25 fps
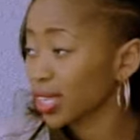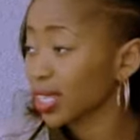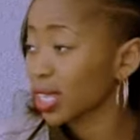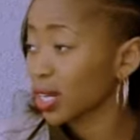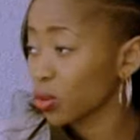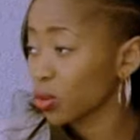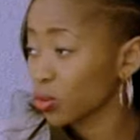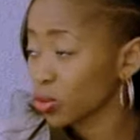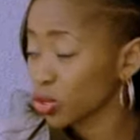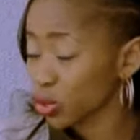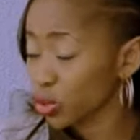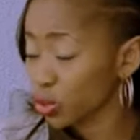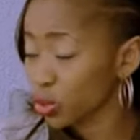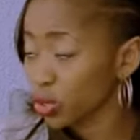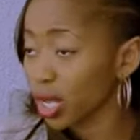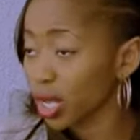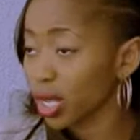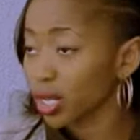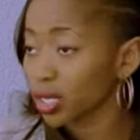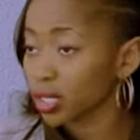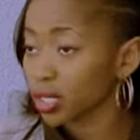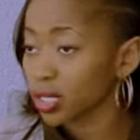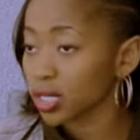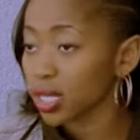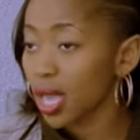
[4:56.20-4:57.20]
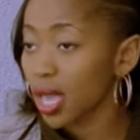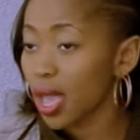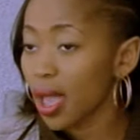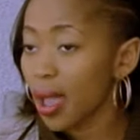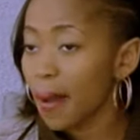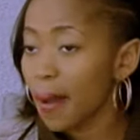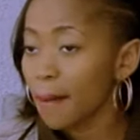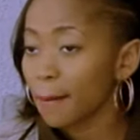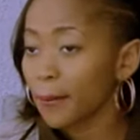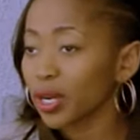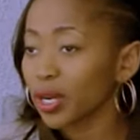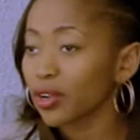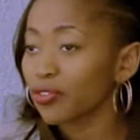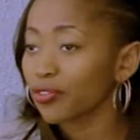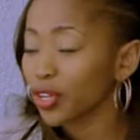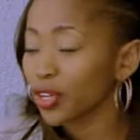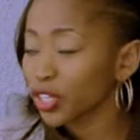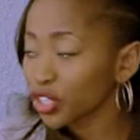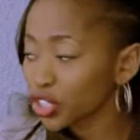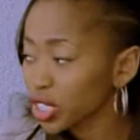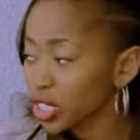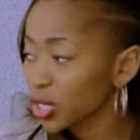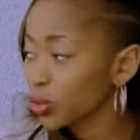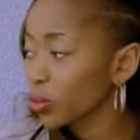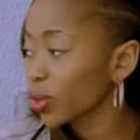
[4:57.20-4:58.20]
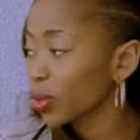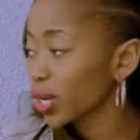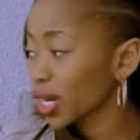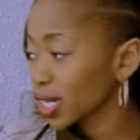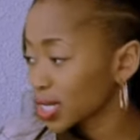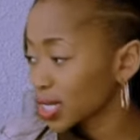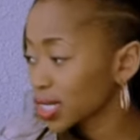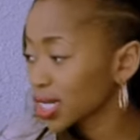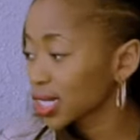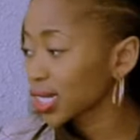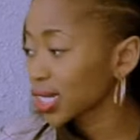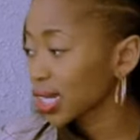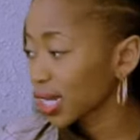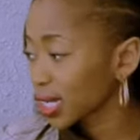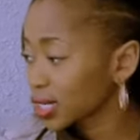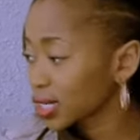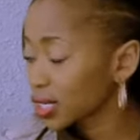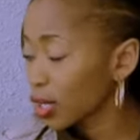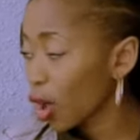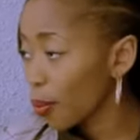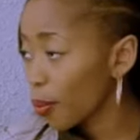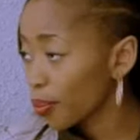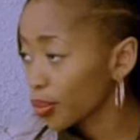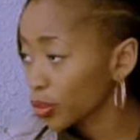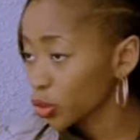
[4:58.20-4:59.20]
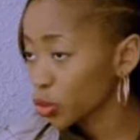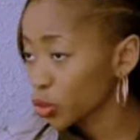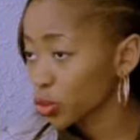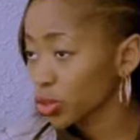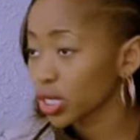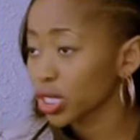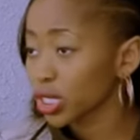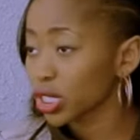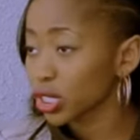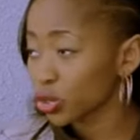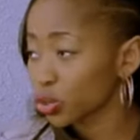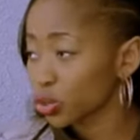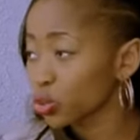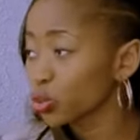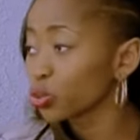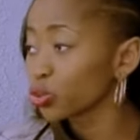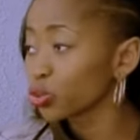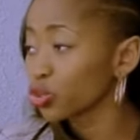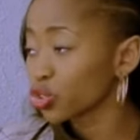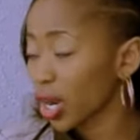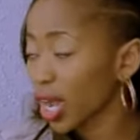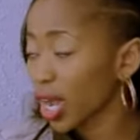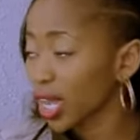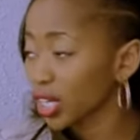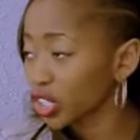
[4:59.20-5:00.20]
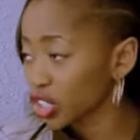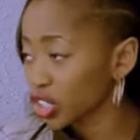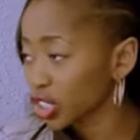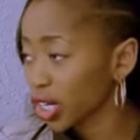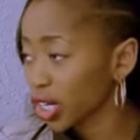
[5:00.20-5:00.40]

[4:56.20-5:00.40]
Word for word: and that I was mm-hmm. good at it. But eventually, when I did get the opportunity to try and